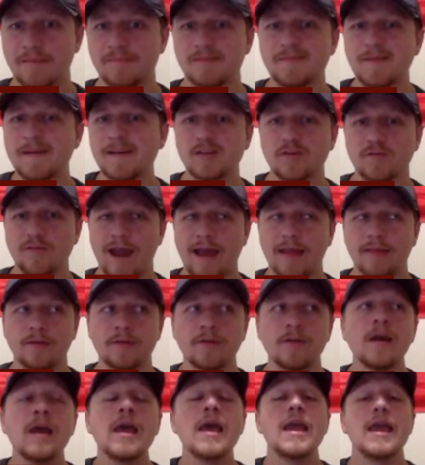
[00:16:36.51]
Spencer
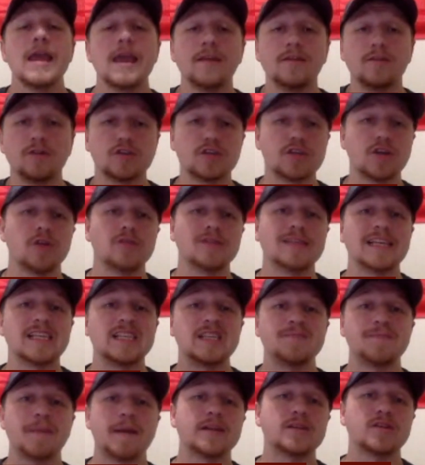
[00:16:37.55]
Rattler either shows that
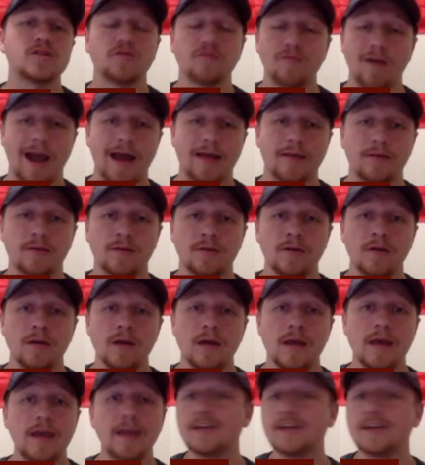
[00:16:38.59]
Spencer Rattler